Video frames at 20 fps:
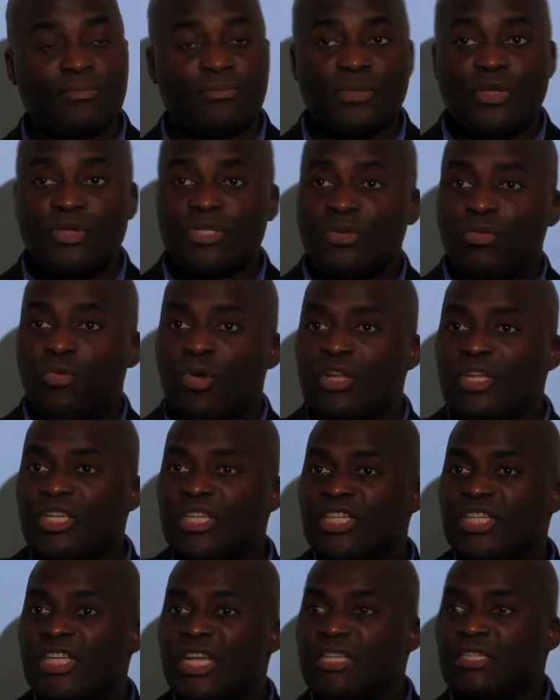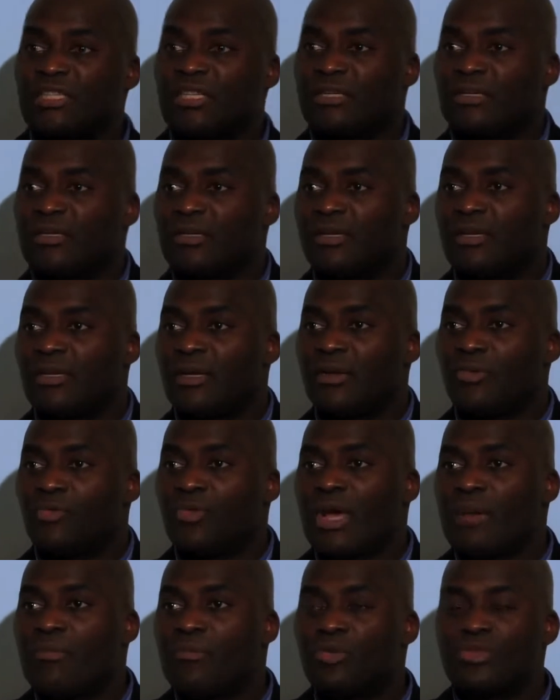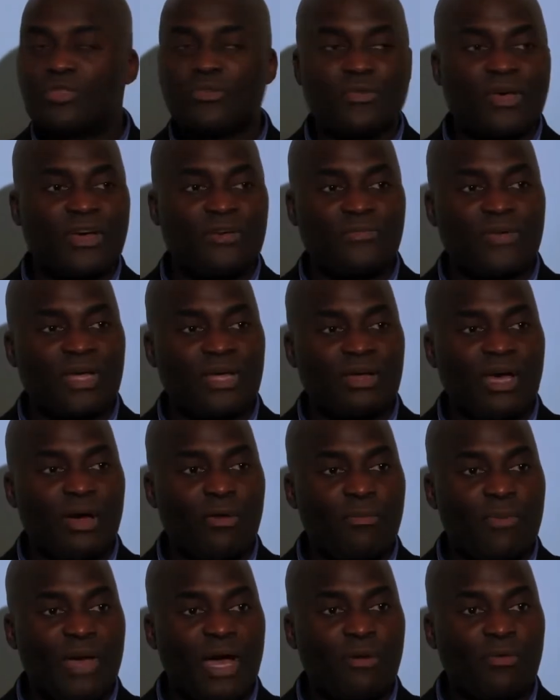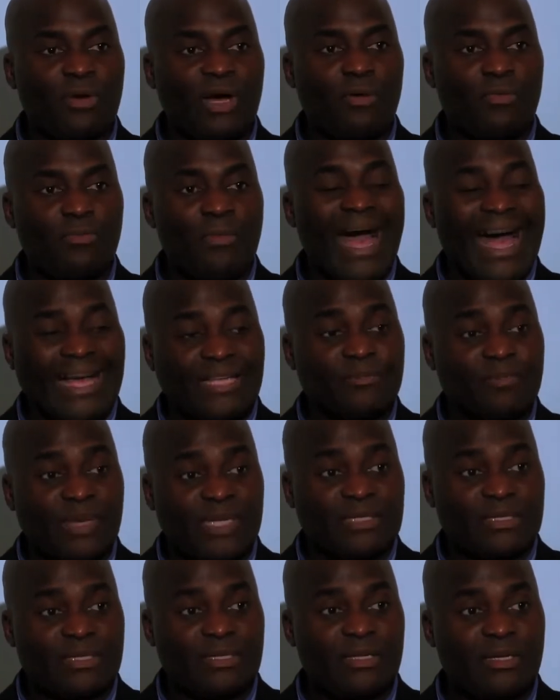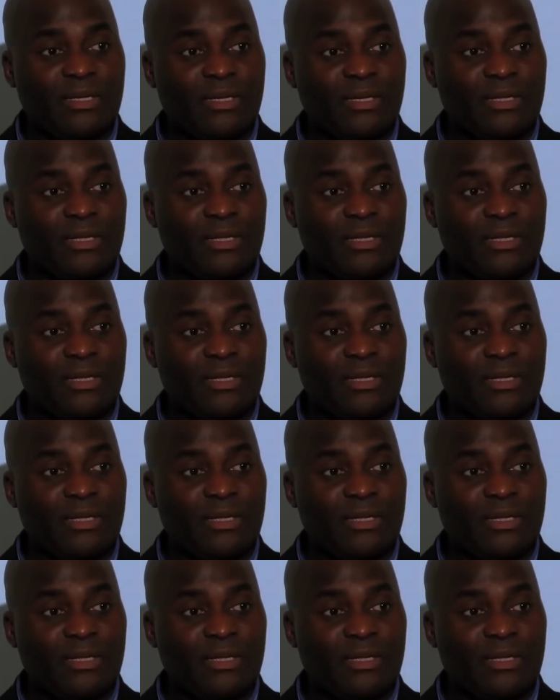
Because the world is changing. Look at most of our husbands.